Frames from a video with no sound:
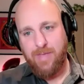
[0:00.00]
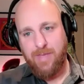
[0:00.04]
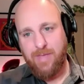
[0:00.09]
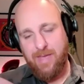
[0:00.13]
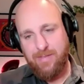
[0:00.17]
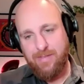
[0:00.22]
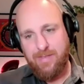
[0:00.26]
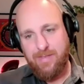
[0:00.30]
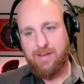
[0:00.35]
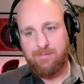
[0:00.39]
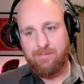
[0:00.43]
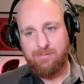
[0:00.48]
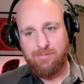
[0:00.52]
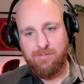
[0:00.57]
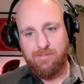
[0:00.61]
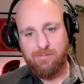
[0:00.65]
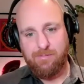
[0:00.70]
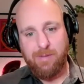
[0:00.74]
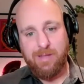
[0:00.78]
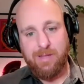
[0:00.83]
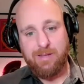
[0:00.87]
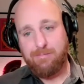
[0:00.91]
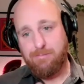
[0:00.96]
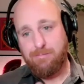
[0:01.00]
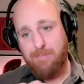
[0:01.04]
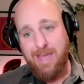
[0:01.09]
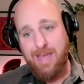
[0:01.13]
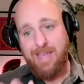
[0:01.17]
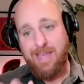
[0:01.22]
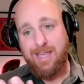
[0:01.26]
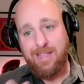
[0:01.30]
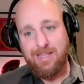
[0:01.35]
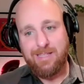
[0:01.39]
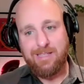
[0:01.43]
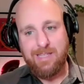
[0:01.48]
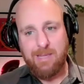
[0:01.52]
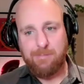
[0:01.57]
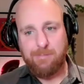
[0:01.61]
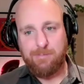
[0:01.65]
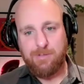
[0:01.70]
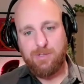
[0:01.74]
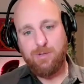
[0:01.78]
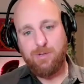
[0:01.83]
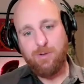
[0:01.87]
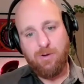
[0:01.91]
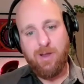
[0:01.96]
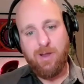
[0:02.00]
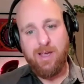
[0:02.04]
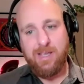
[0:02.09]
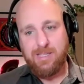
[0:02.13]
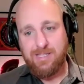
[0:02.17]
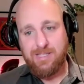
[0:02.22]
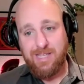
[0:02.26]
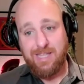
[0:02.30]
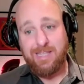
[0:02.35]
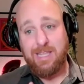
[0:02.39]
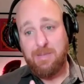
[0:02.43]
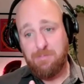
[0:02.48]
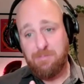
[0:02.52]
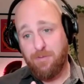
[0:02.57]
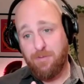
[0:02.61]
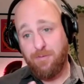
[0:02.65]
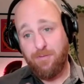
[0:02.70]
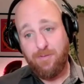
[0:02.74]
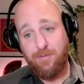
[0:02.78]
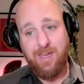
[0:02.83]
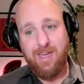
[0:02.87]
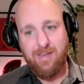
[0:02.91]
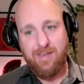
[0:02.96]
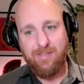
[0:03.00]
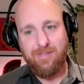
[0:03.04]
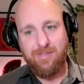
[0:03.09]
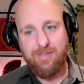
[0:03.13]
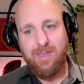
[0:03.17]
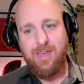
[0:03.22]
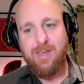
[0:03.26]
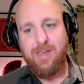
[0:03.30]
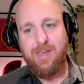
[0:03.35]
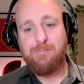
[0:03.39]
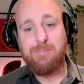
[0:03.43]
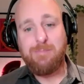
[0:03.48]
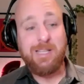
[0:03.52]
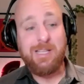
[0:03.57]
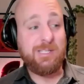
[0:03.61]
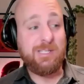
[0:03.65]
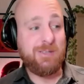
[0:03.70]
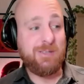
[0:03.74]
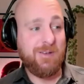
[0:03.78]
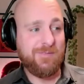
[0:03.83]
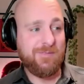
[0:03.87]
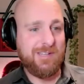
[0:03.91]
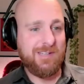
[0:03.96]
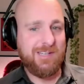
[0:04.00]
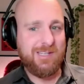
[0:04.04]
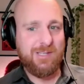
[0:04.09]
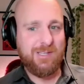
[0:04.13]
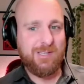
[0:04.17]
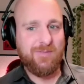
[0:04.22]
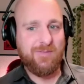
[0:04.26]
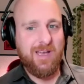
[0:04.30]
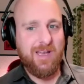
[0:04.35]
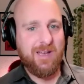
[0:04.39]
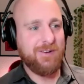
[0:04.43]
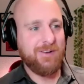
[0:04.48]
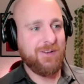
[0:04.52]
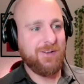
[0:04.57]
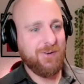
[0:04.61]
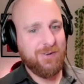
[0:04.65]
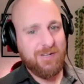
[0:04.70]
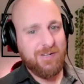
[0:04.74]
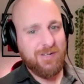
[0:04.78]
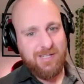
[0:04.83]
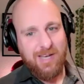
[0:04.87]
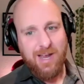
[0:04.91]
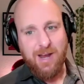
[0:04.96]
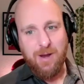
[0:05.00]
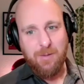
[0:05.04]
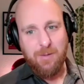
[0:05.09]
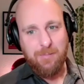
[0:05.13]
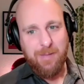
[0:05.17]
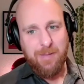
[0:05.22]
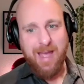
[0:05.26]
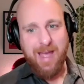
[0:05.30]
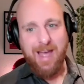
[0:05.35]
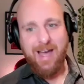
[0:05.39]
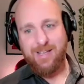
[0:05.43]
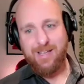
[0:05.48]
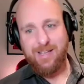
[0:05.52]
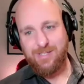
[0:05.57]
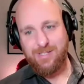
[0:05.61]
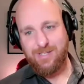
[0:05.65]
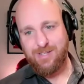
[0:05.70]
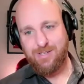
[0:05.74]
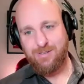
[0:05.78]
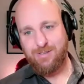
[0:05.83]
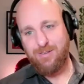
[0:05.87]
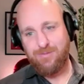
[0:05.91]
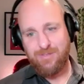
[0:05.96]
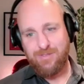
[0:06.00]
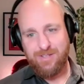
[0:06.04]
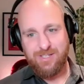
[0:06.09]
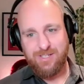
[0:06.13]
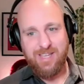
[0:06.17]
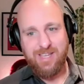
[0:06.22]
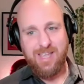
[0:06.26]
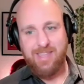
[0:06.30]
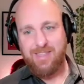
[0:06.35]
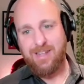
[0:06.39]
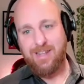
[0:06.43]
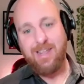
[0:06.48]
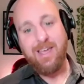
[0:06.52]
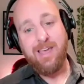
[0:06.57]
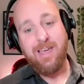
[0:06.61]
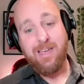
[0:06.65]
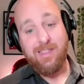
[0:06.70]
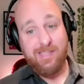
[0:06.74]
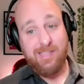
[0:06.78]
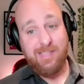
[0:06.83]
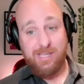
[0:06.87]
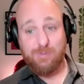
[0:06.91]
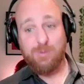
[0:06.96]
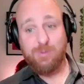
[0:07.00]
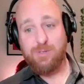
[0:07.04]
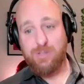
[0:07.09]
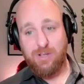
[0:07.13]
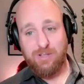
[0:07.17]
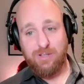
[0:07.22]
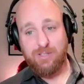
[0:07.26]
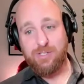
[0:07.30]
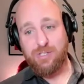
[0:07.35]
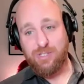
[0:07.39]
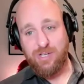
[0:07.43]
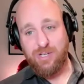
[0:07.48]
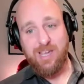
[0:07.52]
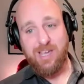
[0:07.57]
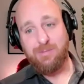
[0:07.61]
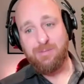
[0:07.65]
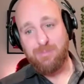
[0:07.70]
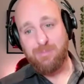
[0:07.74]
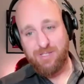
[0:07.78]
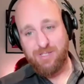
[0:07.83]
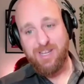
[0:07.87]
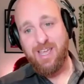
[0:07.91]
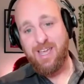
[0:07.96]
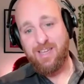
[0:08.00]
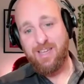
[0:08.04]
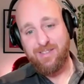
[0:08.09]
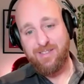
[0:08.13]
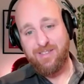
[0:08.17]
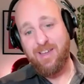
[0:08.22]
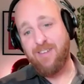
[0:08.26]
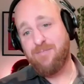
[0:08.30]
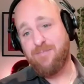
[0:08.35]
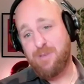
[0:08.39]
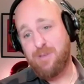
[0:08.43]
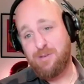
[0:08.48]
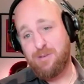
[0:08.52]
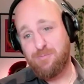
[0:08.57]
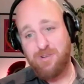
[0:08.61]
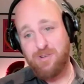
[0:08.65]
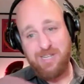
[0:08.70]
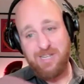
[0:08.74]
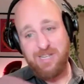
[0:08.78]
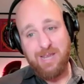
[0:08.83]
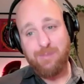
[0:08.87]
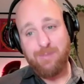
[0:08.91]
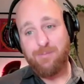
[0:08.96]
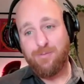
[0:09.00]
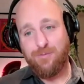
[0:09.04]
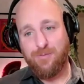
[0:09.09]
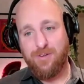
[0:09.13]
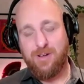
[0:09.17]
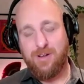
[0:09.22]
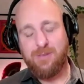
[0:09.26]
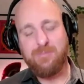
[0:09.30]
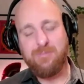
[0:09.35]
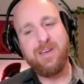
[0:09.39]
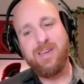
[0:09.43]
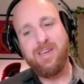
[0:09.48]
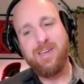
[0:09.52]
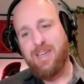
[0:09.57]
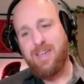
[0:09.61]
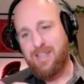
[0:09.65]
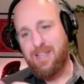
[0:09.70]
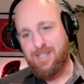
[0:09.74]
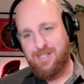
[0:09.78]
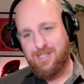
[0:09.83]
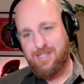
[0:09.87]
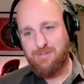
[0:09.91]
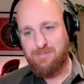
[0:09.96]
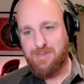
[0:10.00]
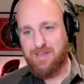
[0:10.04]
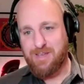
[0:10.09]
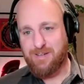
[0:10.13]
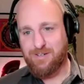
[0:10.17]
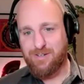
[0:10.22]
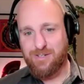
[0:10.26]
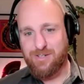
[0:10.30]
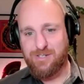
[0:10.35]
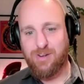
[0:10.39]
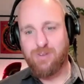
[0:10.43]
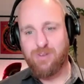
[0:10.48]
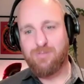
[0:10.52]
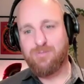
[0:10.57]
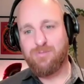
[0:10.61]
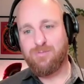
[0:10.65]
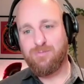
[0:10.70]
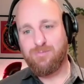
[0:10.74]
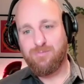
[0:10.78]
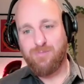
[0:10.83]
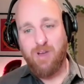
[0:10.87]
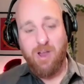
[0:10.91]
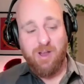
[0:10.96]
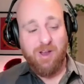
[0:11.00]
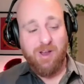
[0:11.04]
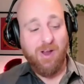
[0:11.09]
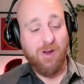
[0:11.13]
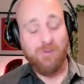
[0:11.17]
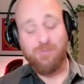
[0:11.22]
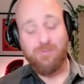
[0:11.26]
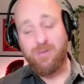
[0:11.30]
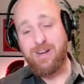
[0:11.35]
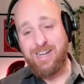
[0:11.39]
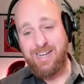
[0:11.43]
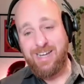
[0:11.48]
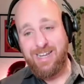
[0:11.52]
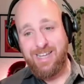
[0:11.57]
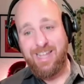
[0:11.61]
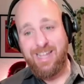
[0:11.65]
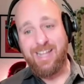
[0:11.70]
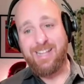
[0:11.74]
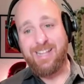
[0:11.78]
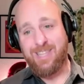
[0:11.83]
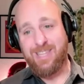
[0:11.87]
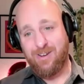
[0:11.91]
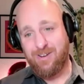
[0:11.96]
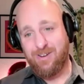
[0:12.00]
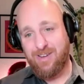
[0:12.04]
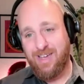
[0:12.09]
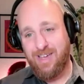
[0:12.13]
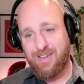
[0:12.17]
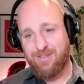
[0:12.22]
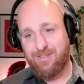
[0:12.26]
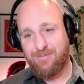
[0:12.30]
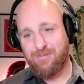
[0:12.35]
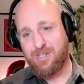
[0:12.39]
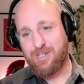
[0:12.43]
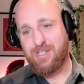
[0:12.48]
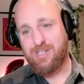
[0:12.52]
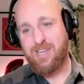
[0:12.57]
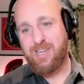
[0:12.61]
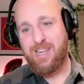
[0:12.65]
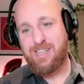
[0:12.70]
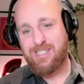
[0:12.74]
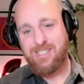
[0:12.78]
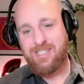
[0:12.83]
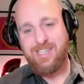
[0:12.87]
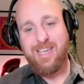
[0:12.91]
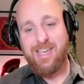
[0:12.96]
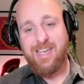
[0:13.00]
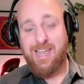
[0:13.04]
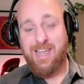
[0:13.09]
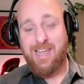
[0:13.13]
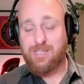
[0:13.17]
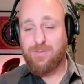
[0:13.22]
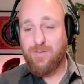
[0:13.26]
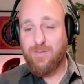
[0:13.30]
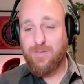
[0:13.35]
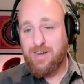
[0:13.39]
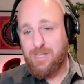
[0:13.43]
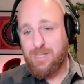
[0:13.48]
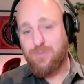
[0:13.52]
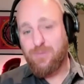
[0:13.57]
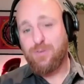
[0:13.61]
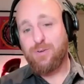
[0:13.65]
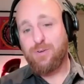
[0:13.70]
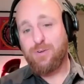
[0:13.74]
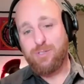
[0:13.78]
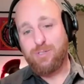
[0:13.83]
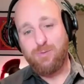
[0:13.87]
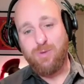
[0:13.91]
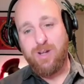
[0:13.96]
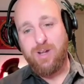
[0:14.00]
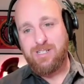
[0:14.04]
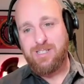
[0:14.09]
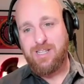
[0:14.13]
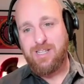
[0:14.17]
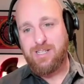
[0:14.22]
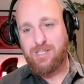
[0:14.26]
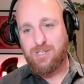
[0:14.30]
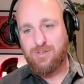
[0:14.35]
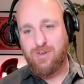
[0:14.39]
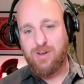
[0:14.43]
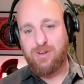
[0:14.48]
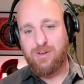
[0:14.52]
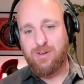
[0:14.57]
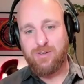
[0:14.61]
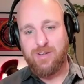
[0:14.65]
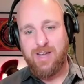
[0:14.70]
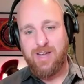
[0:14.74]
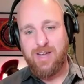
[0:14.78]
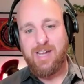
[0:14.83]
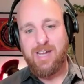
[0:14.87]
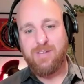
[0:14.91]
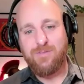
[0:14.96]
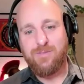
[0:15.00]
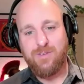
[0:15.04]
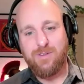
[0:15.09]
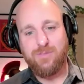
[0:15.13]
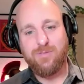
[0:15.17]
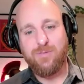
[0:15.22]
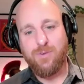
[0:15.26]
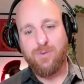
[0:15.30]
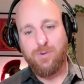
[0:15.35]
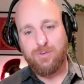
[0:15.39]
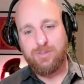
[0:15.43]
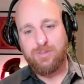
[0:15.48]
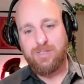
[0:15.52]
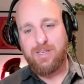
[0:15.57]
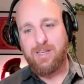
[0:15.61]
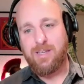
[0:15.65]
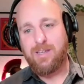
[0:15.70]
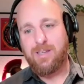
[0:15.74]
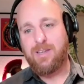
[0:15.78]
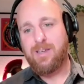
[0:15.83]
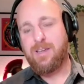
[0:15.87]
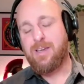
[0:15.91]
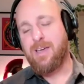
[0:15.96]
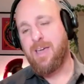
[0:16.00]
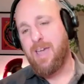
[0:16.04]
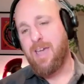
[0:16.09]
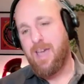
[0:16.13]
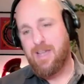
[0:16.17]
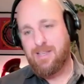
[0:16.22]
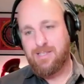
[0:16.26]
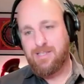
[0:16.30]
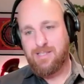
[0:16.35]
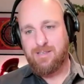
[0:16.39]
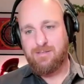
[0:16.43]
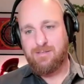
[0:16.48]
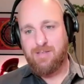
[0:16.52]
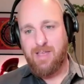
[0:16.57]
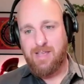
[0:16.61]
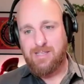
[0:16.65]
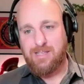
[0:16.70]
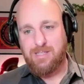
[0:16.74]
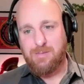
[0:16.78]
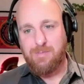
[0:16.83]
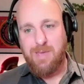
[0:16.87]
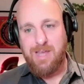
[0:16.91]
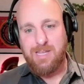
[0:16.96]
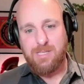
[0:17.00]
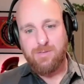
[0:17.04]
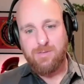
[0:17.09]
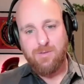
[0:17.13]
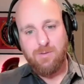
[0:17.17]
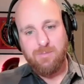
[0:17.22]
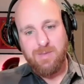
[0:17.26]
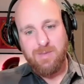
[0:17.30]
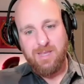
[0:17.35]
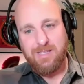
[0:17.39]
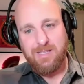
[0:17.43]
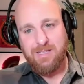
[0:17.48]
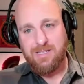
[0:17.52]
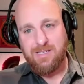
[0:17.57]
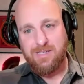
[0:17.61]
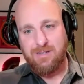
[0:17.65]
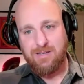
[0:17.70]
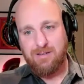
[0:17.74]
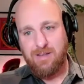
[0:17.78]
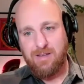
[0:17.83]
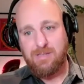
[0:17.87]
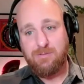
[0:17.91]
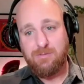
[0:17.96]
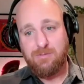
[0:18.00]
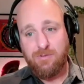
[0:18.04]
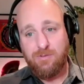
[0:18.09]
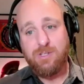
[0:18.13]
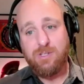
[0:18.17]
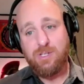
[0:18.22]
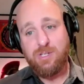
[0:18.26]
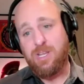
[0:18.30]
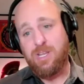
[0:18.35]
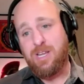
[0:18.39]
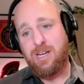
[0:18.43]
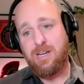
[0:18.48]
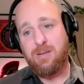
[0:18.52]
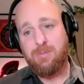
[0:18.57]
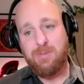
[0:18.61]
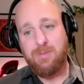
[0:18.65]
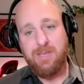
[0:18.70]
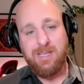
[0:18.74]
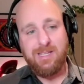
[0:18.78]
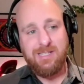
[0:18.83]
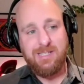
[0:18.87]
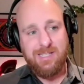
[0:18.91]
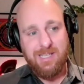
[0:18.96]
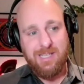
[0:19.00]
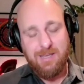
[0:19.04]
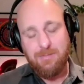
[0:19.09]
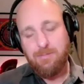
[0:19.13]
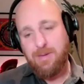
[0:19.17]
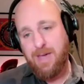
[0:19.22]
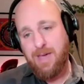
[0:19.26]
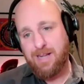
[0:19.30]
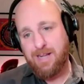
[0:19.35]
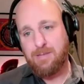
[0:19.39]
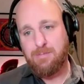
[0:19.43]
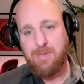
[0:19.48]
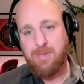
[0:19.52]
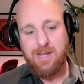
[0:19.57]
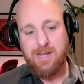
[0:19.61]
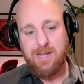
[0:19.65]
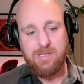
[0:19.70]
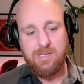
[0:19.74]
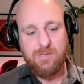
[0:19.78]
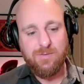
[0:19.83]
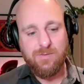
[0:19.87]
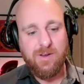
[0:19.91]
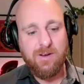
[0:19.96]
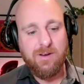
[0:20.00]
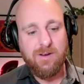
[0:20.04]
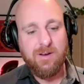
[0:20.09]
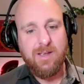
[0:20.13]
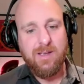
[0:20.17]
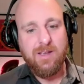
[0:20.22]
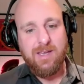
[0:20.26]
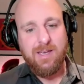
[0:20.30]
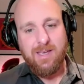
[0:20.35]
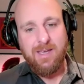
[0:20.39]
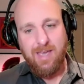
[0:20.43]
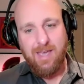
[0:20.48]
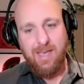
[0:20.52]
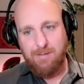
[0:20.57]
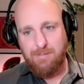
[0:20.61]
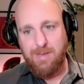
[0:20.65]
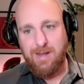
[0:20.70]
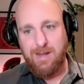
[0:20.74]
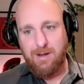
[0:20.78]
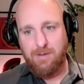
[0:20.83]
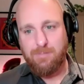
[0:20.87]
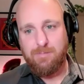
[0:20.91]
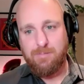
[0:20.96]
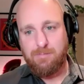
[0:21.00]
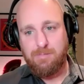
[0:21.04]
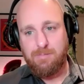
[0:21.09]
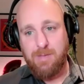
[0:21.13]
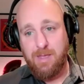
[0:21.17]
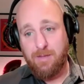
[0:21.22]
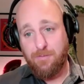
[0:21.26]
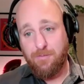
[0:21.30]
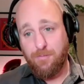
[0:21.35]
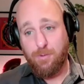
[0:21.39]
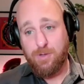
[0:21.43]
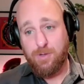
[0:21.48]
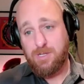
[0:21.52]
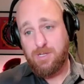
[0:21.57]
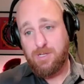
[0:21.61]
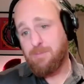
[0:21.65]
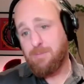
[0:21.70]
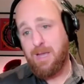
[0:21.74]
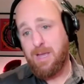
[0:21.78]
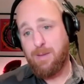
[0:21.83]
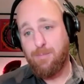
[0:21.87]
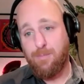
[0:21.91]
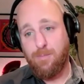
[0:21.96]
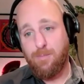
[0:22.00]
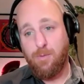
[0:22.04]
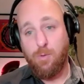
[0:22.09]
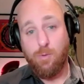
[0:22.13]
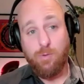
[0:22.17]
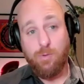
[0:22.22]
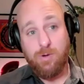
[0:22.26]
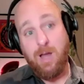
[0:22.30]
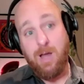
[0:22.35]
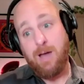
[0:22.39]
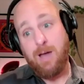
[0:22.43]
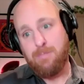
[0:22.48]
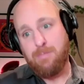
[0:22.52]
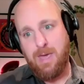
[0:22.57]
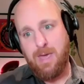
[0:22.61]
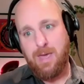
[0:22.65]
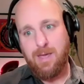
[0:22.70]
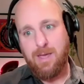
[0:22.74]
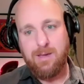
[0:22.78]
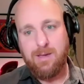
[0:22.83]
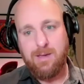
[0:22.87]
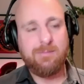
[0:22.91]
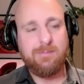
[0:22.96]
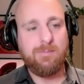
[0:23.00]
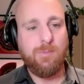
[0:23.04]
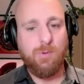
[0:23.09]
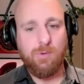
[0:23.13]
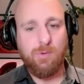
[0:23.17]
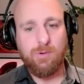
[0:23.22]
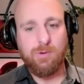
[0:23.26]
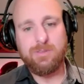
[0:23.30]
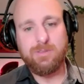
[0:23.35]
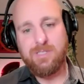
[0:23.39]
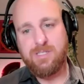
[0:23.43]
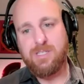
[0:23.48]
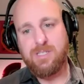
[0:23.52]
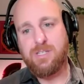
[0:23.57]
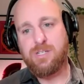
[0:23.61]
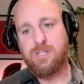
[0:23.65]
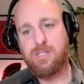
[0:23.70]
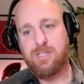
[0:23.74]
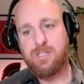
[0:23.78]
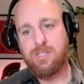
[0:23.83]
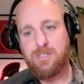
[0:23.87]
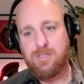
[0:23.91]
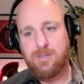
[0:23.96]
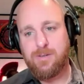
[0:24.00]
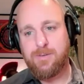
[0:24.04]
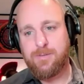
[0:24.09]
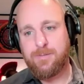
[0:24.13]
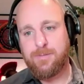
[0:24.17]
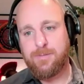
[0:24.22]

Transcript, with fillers: And then, but making the leap to Christ, that leap of faith, means you have to disavow your entire past. You have to say that this was all a giant mistake that I've been redeemed from. And some men just aren't ready to get there yet, which it's very difficult to watch that struggle kind of unfolding as the manosphere as Christianity begins to impact the manosphere, and men are being forced to make or not make moral decisions.